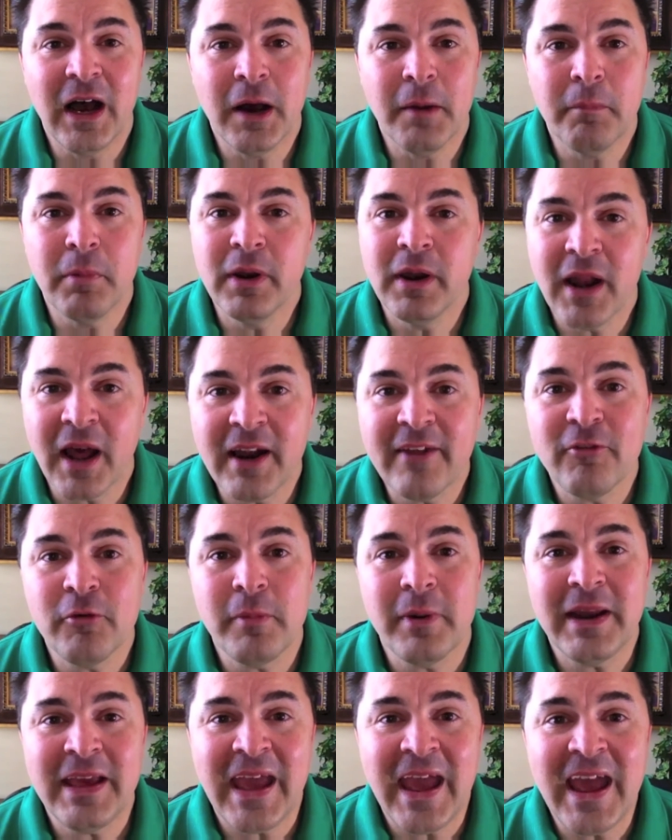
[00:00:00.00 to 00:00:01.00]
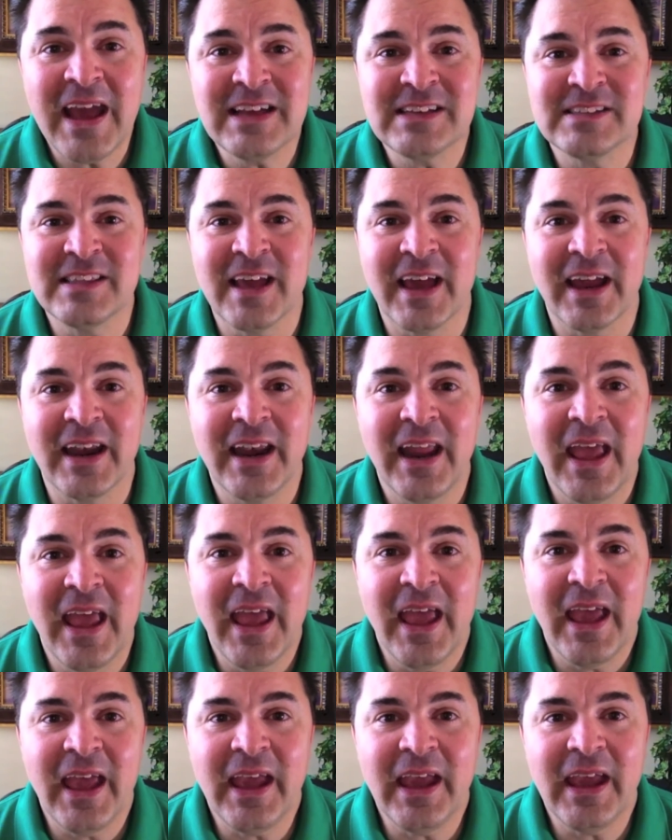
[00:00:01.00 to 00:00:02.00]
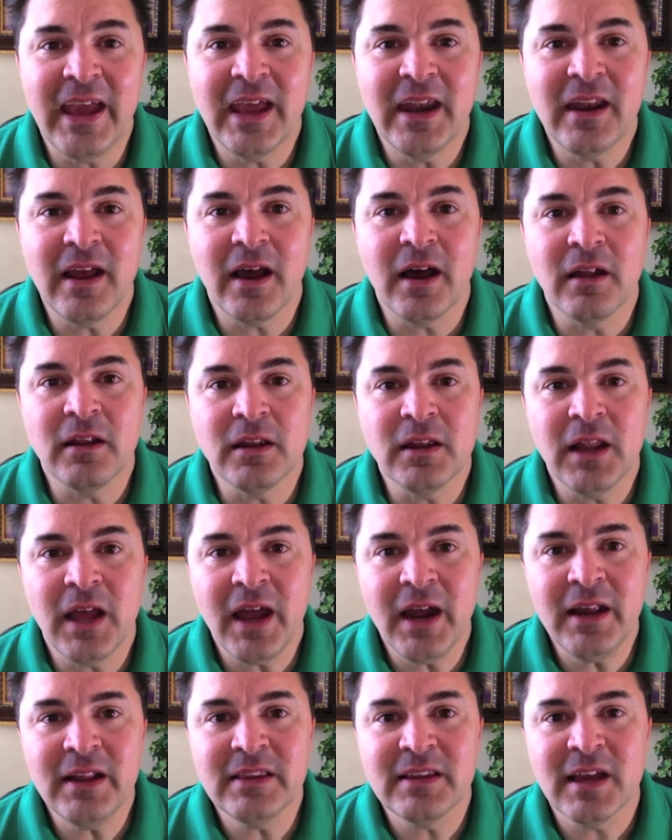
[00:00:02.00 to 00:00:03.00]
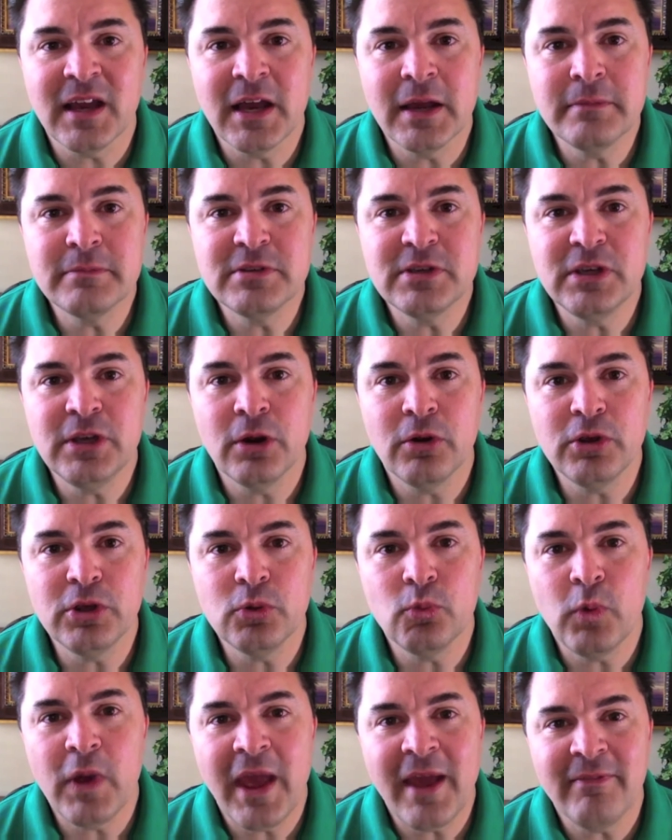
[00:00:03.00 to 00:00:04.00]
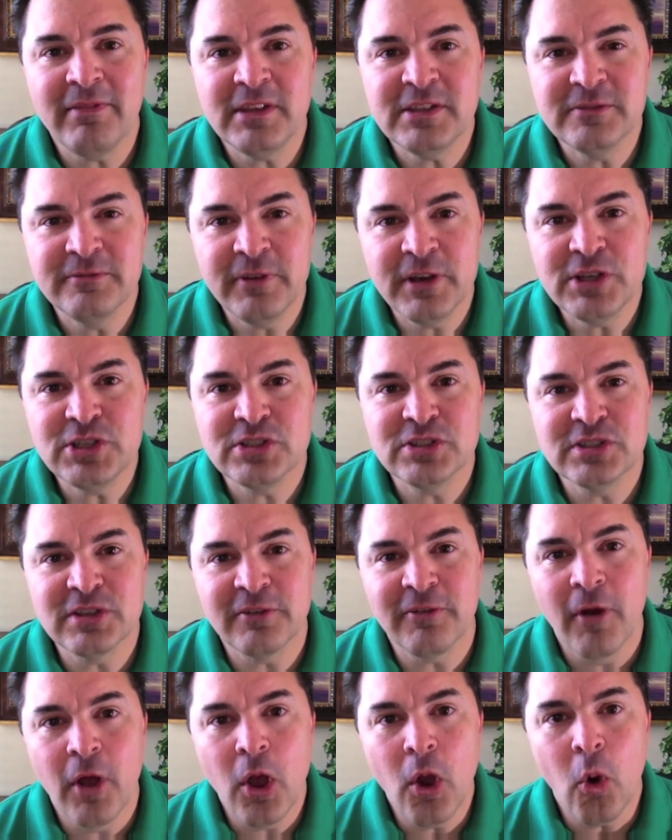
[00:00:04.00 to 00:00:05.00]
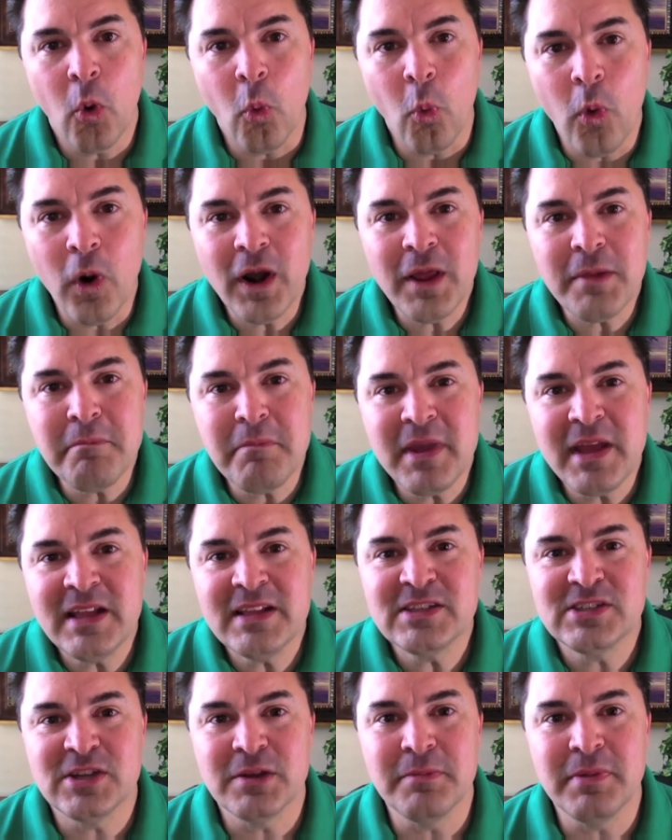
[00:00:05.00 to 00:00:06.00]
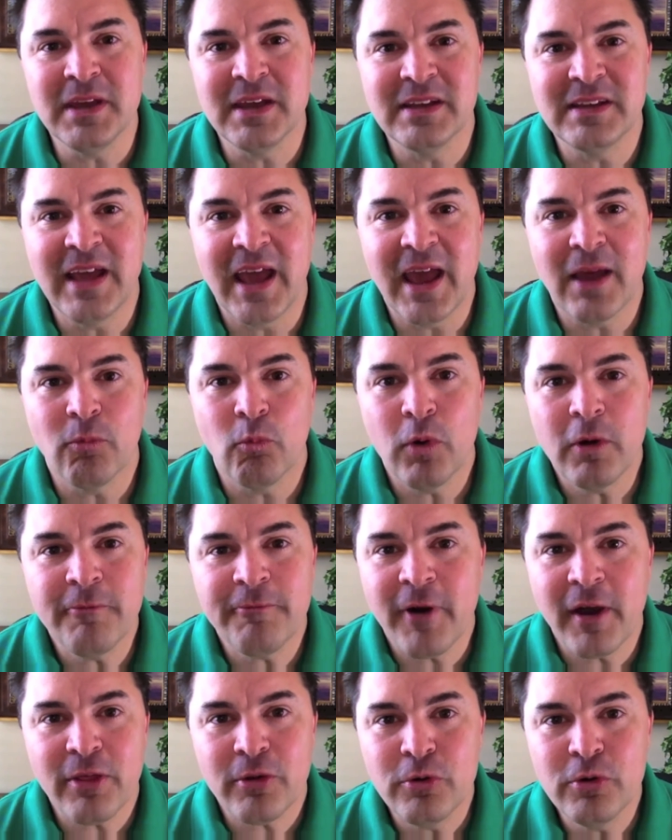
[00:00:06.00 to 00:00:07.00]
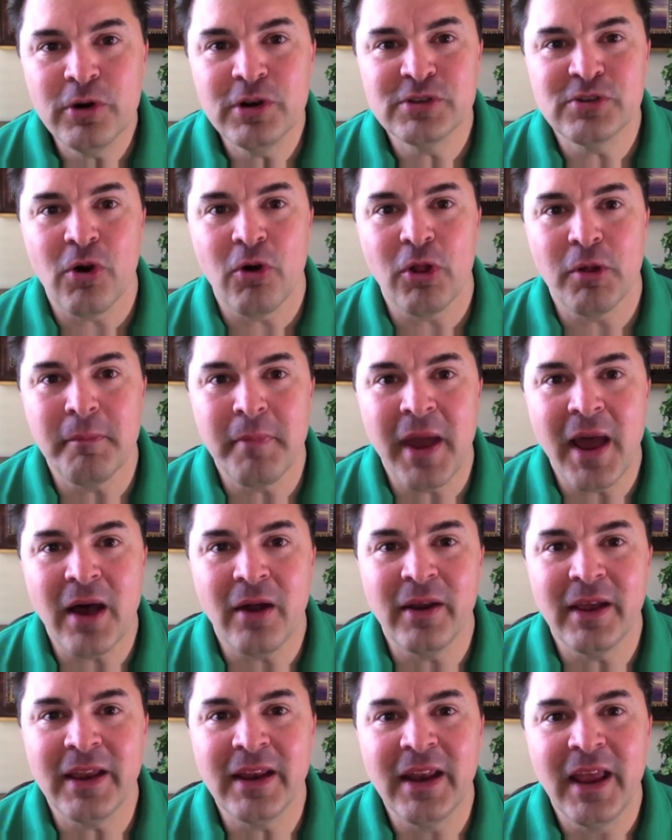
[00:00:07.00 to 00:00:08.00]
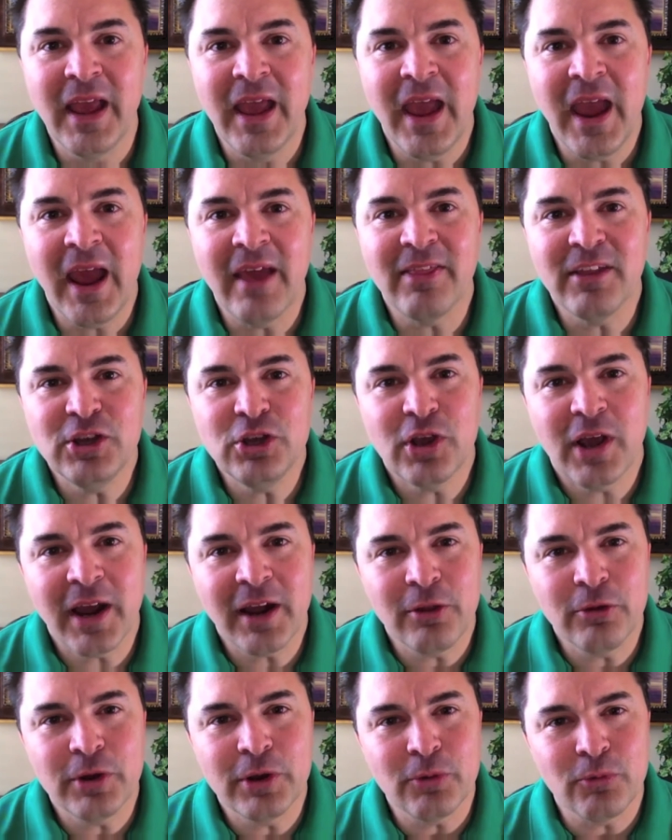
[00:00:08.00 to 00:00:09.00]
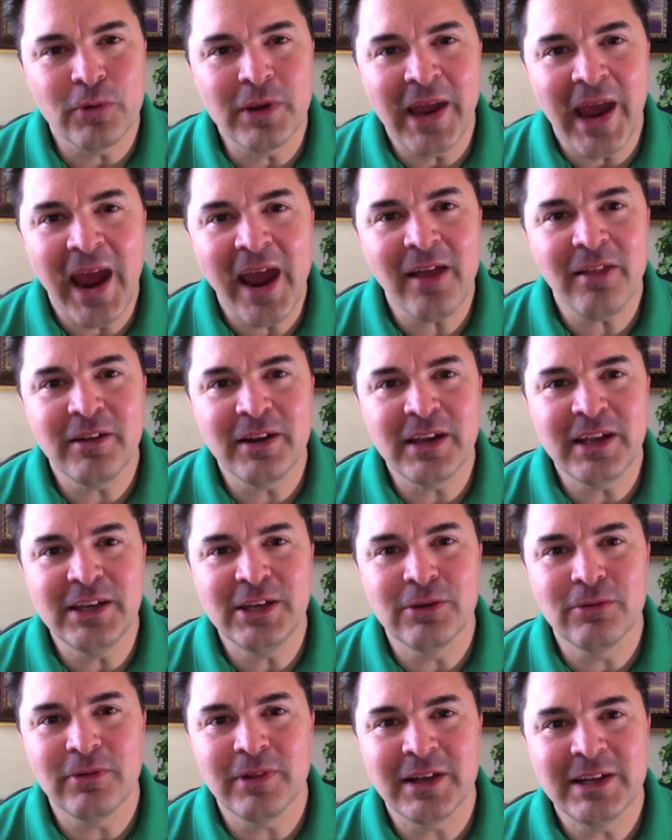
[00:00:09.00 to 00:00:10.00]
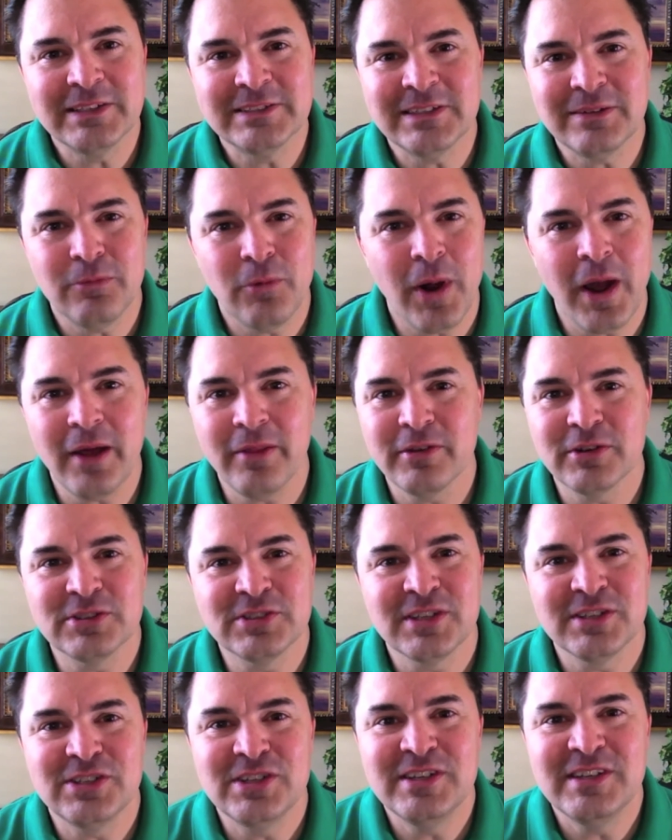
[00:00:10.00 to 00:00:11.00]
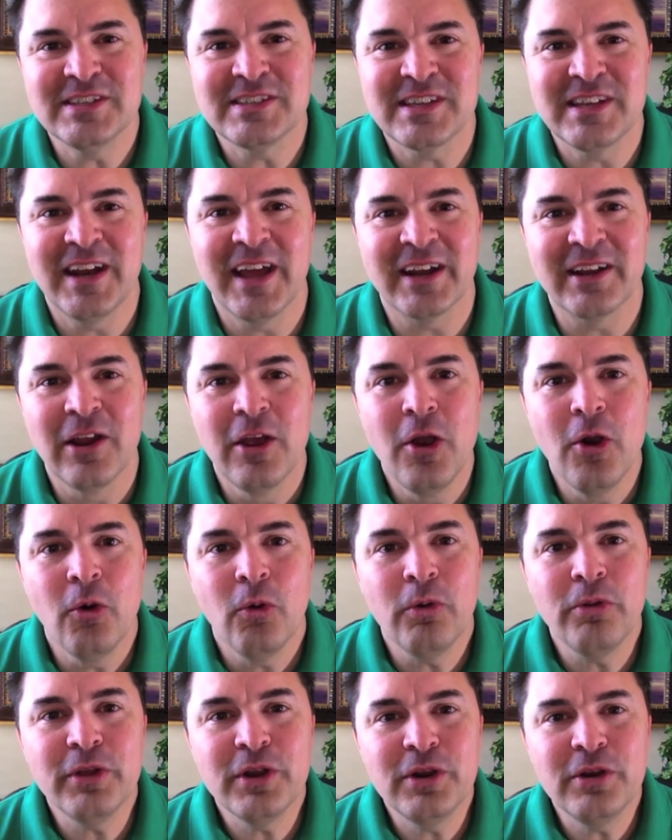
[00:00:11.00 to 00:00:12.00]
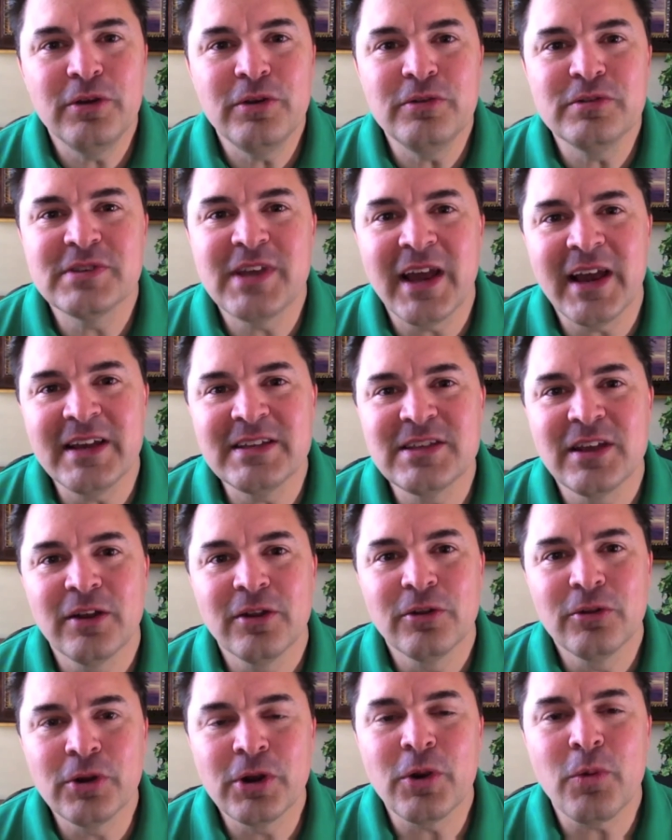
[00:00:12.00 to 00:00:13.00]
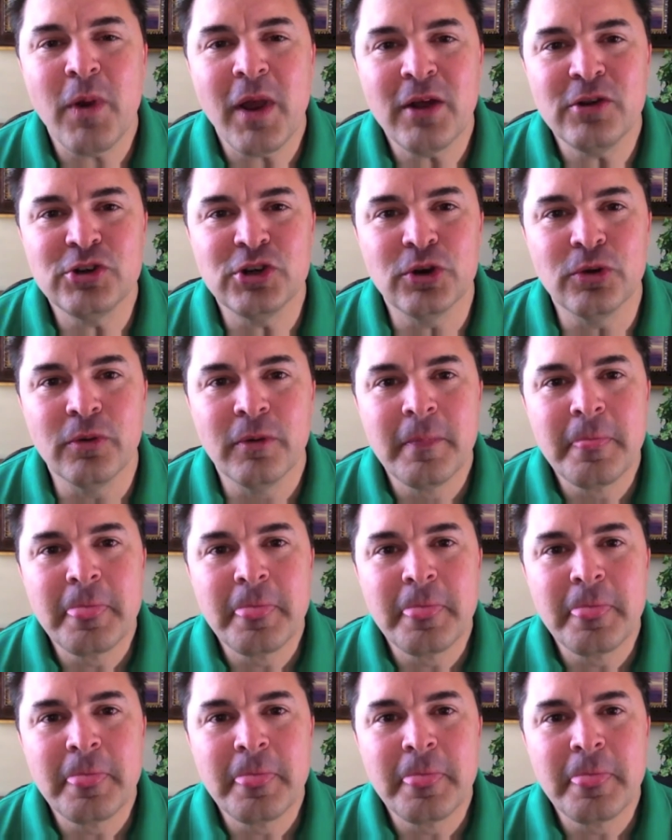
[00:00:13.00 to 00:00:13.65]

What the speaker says: But not everybody has that. And a lot of times, you know, we have these visions of what it means to be a dad, what fatherhood is all about. And then you kind of look at reality and you realize, wow, there's such a disconnect. Well, the good news, guys, look around you.